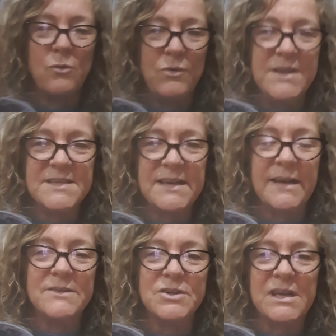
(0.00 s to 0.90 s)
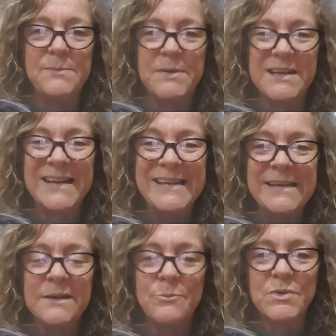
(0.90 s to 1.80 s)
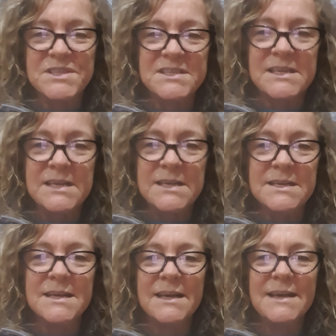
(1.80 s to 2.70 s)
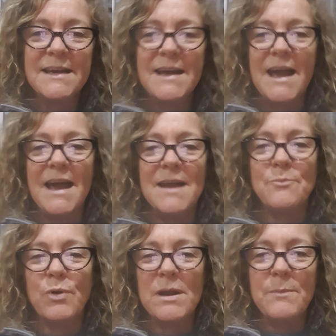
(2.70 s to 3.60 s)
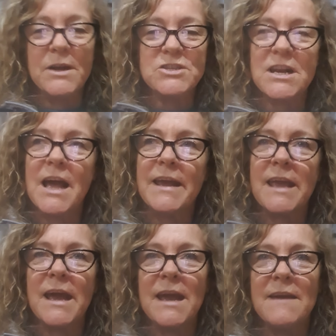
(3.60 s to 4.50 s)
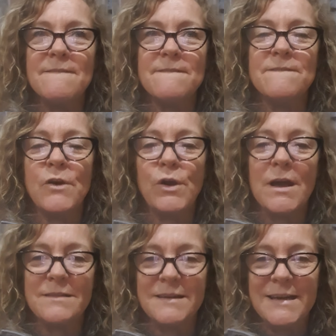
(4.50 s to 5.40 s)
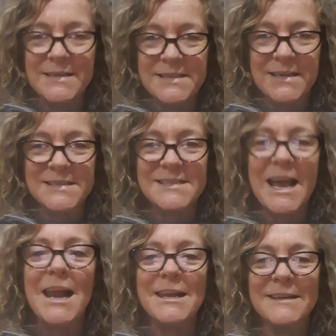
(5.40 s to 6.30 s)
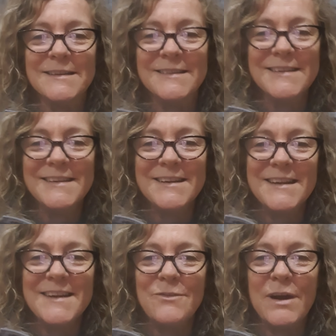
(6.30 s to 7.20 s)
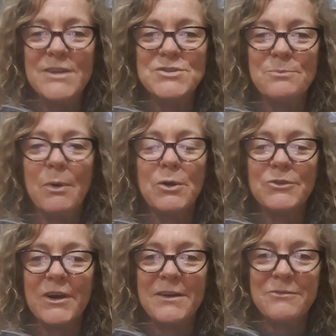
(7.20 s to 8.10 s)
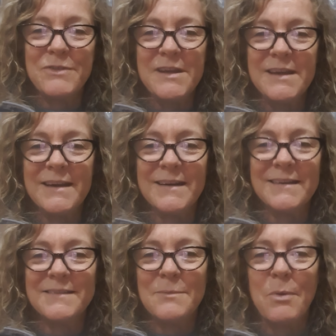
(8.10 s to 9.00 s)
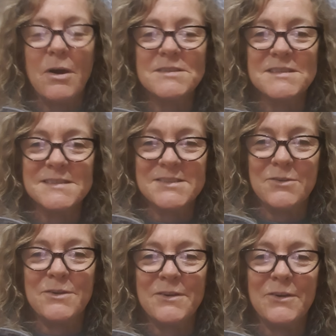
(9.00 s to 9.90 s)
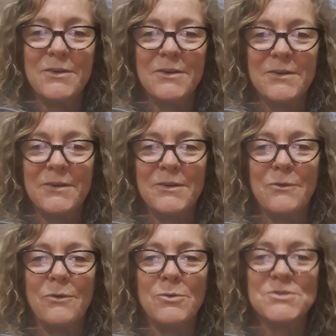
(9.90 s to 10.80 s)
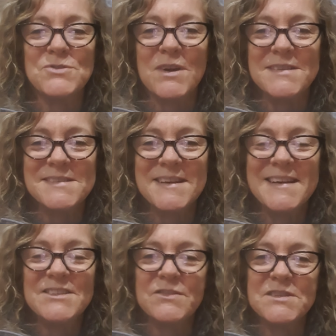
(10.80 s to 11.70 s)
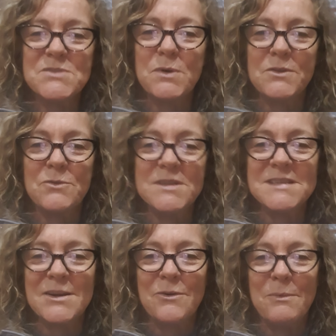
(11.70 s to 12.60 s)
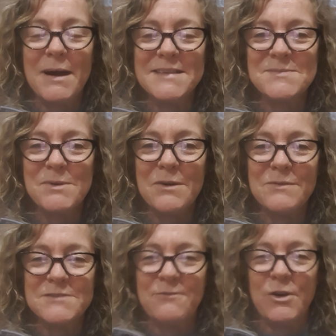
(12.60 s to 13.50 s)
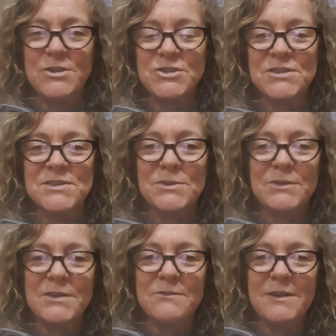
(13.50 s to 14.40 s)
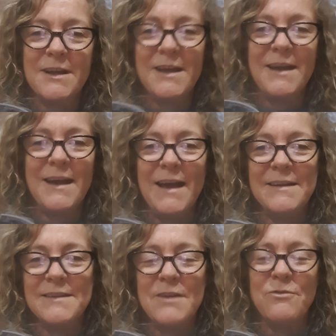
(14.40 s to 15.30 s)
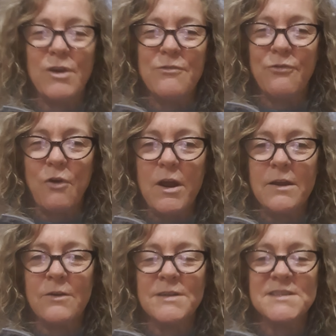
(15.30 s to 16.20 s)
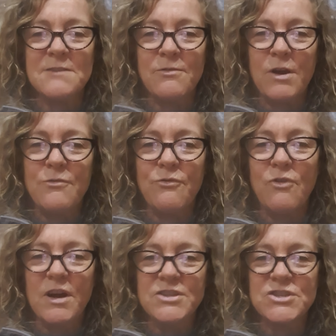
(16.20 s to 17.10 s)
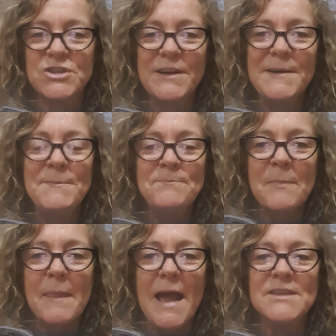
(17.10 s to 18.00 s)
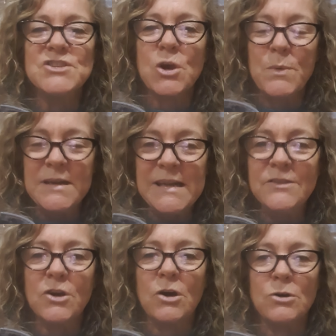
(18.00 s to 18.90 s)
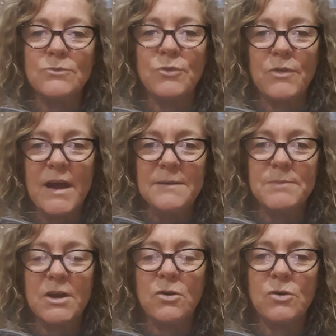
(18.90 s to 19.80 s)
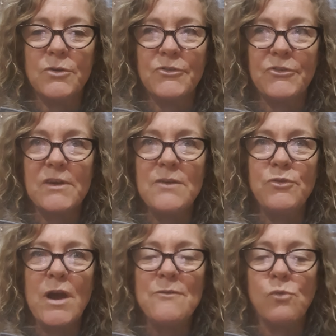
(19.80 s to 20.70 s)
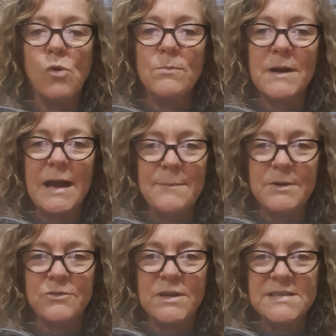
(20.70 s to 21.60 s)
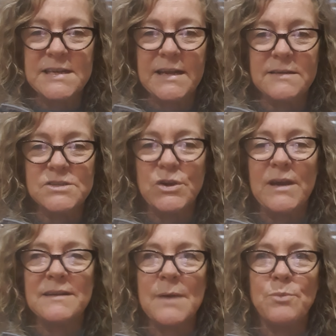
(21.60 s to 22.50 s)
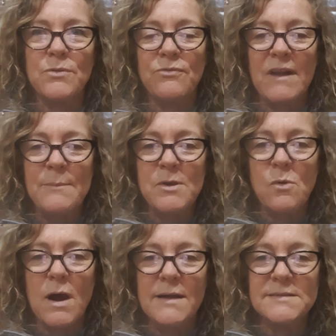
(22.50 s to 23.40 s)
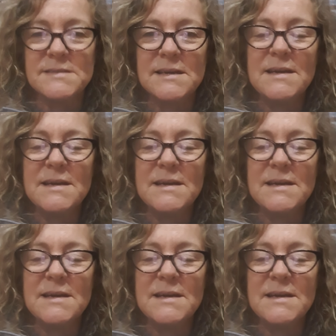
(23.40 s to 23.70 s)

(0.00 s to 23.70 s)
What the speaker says: Riesling, to keep it clean and pristine and pretty much like a very athletic stallion ready to bolt out of the boxes on a horse race. So this is what the Riesling reminds me of. It's very chiseled and very fragrant and very fresh. And so we need the cold for that, because if you have warm climate Rieslings, you end up with flabby wines.